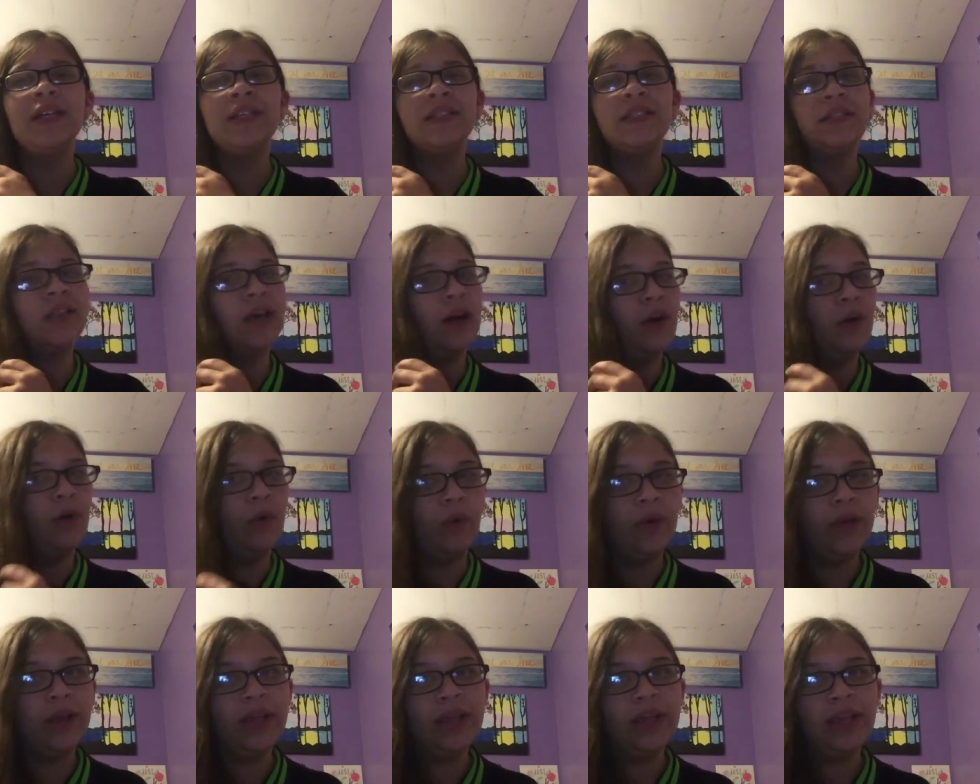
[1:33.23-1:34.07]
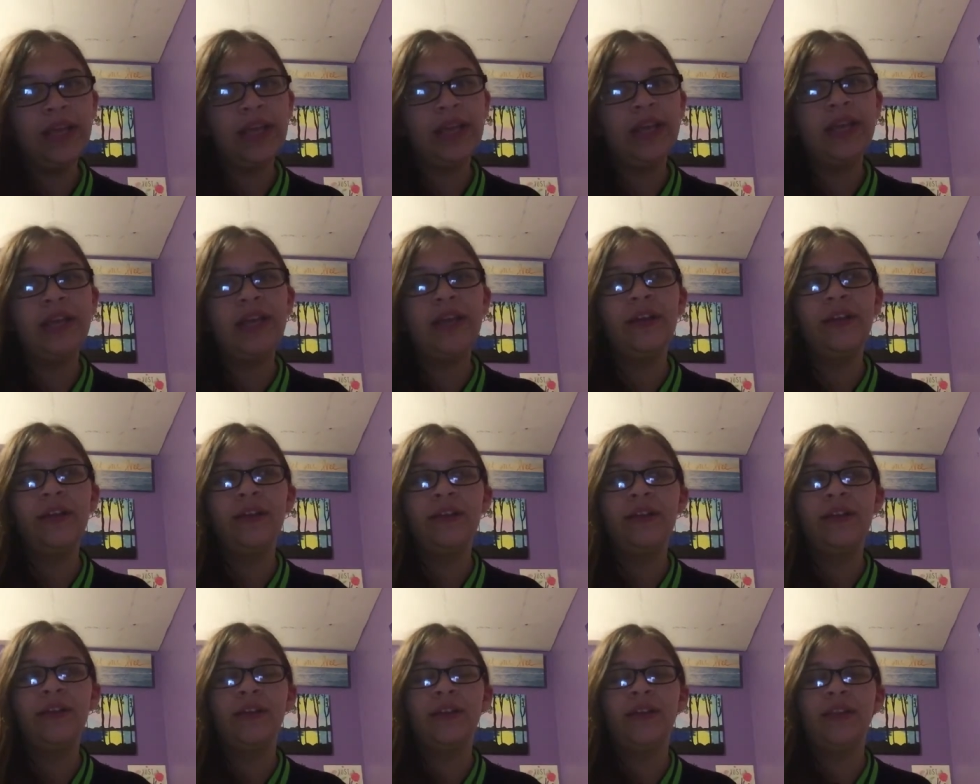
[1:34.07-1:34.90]
So he
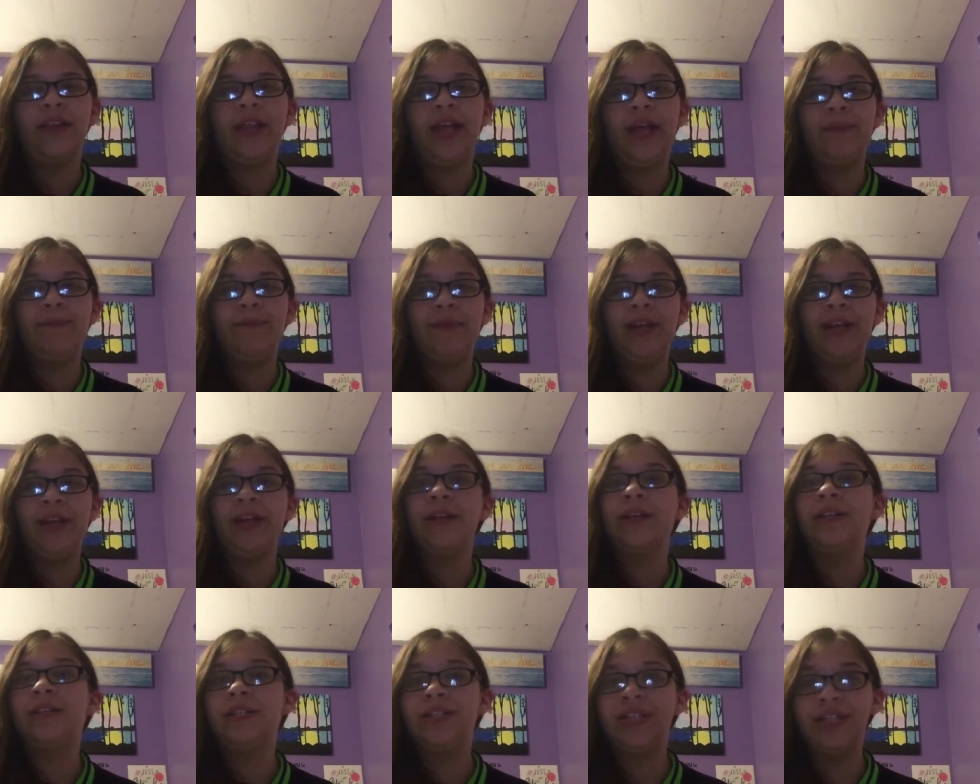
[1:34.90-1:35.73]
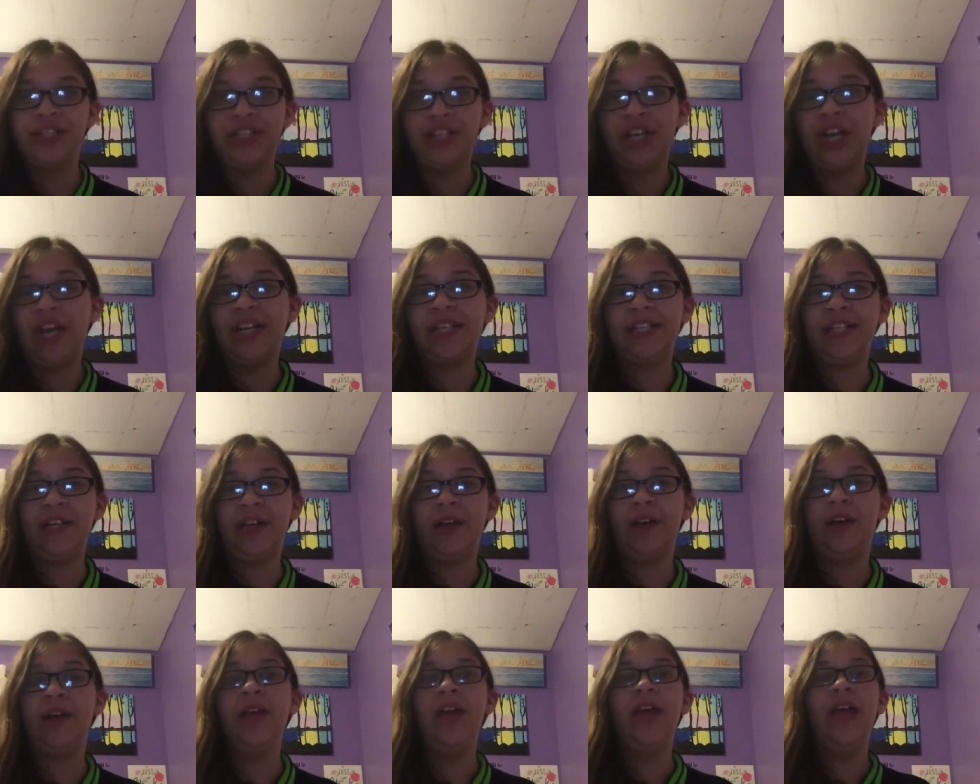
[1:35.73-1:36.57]
led me to
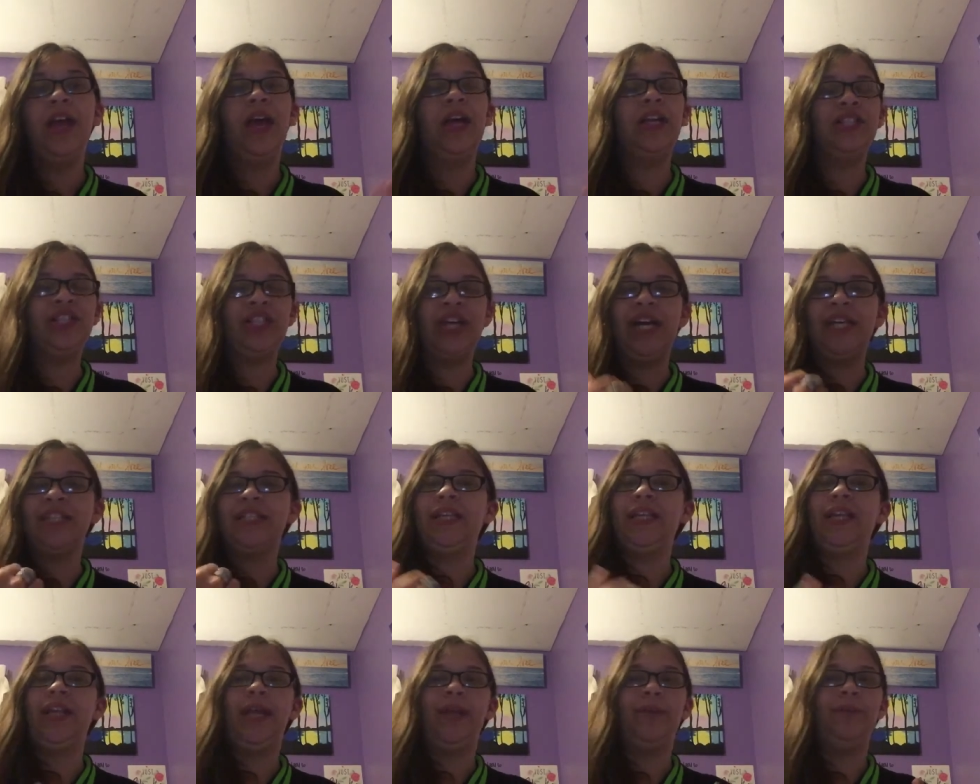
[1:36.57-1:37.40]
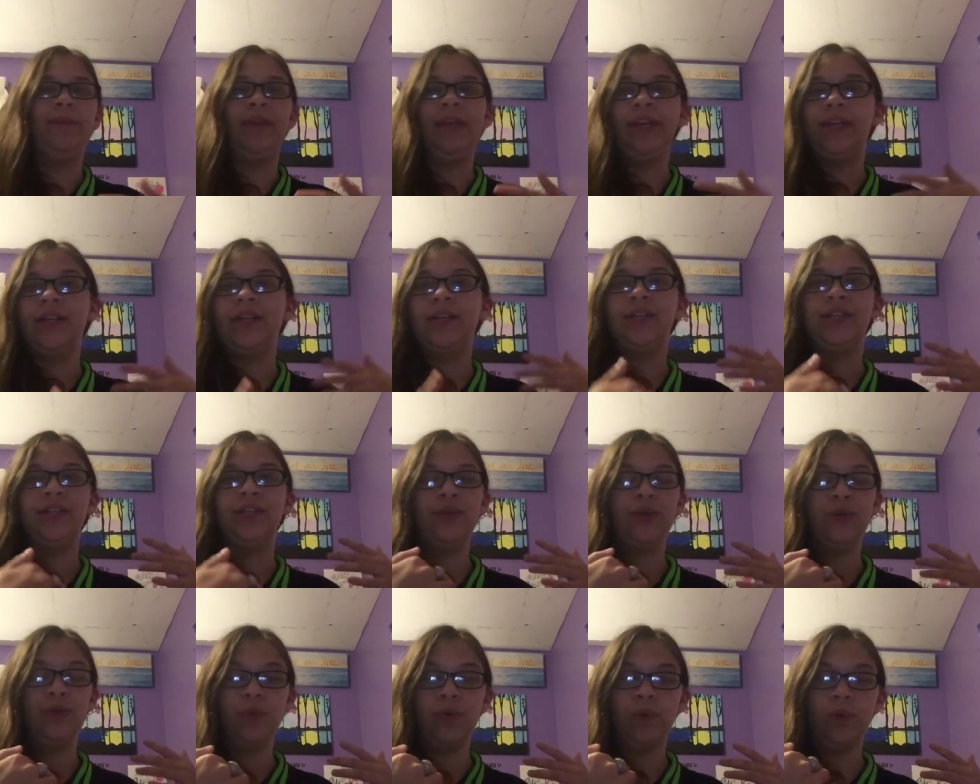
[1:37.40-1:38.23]
Jazza, and Jazza led me
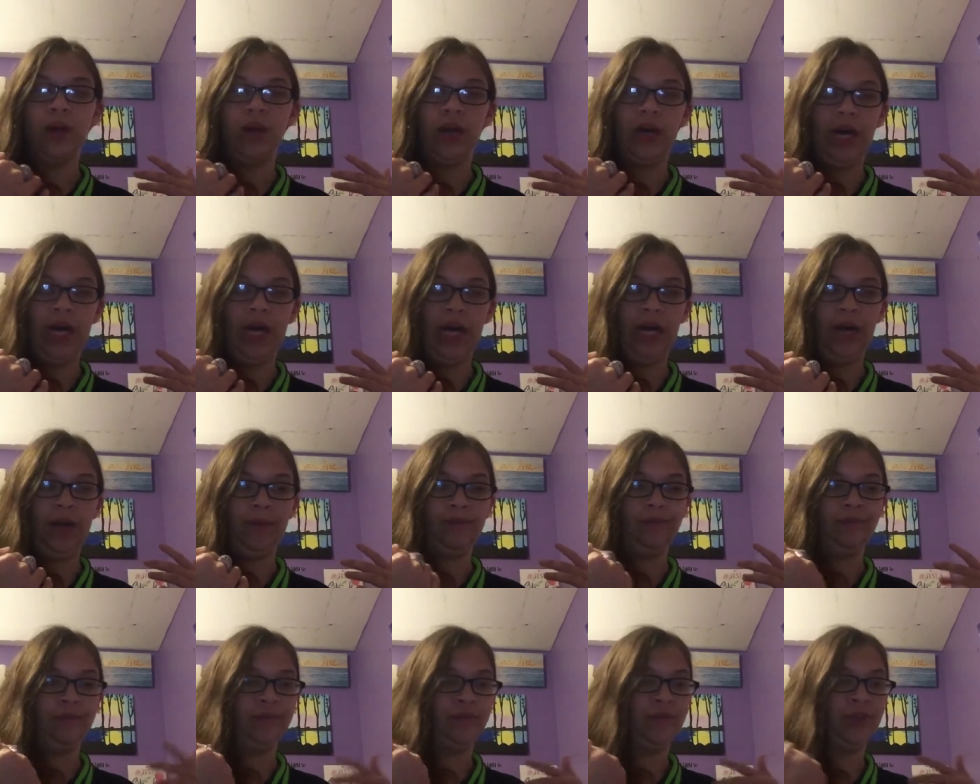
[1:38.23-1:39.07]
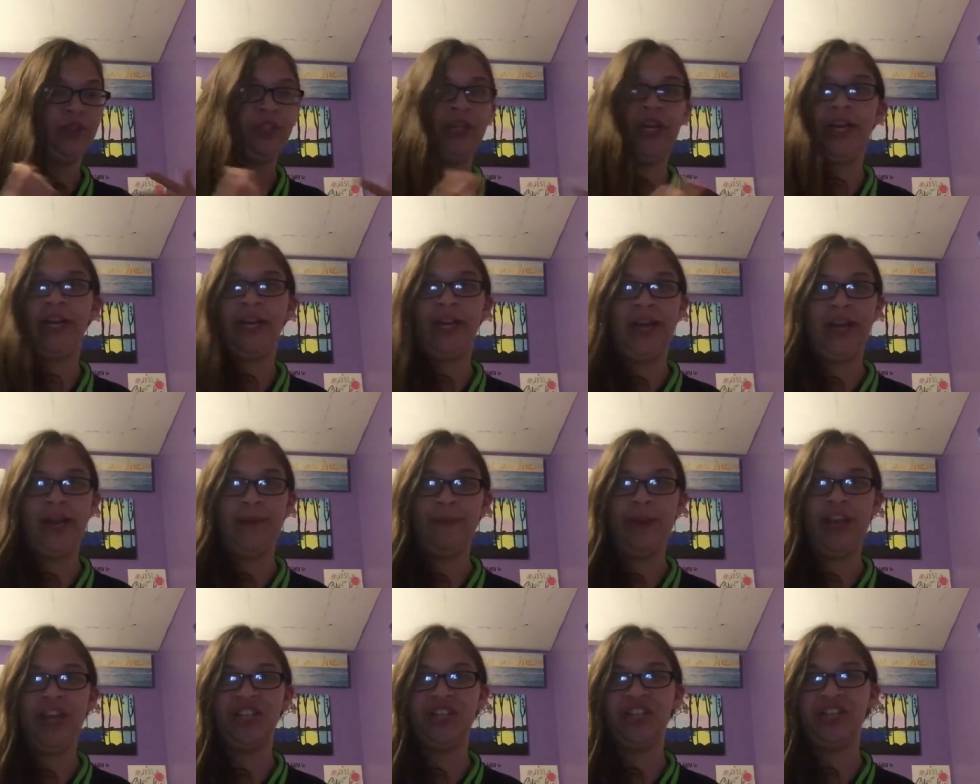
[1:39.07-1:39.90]
to Jaden
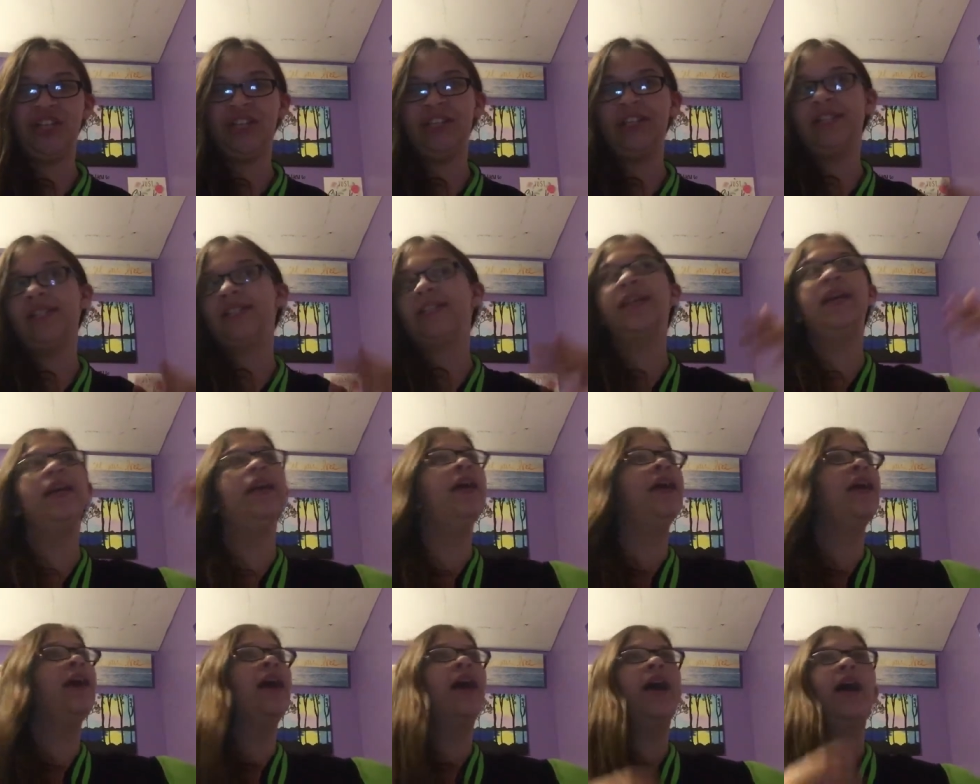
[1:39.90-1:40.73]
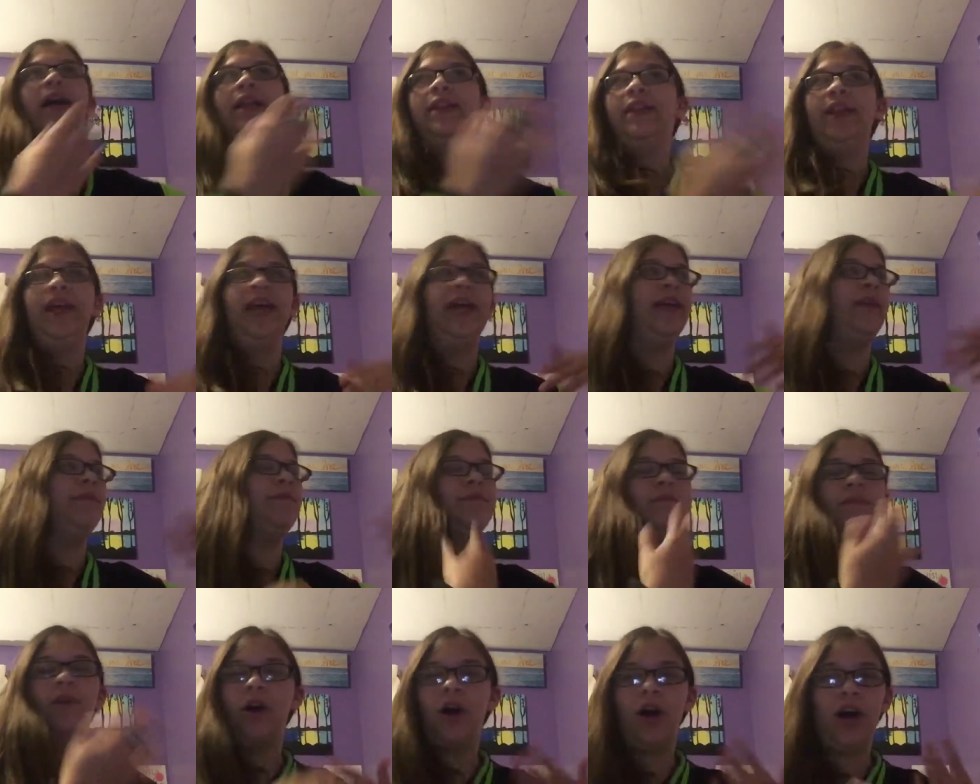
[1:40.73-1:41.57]
Animations, and like
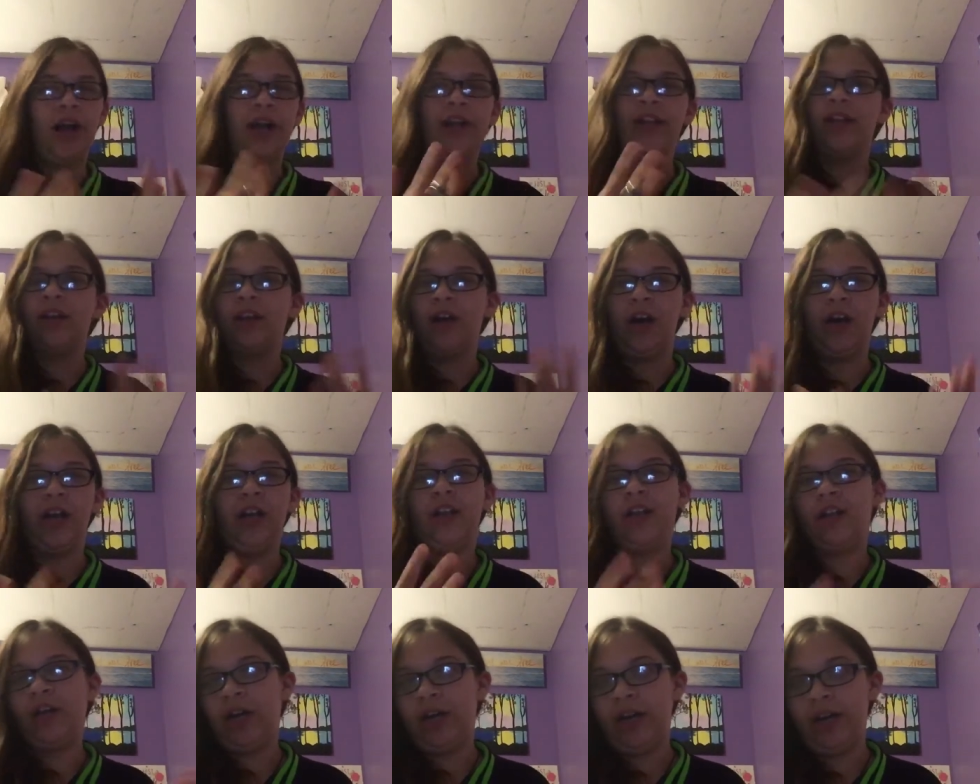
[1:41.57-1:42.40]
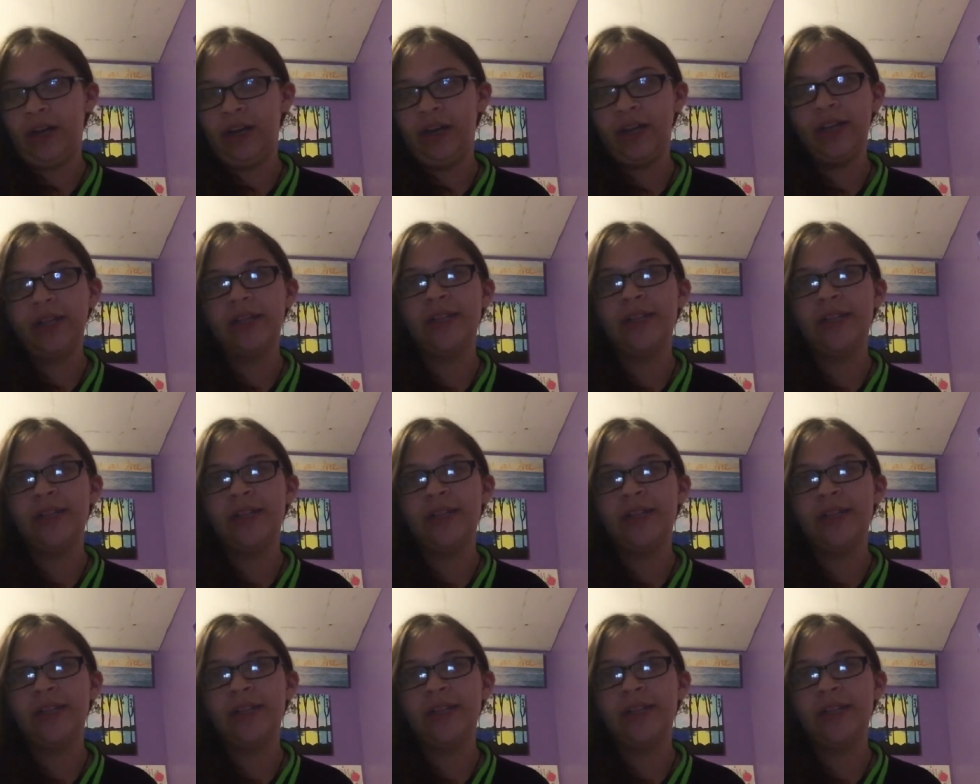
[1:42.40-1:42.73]
on and on and on.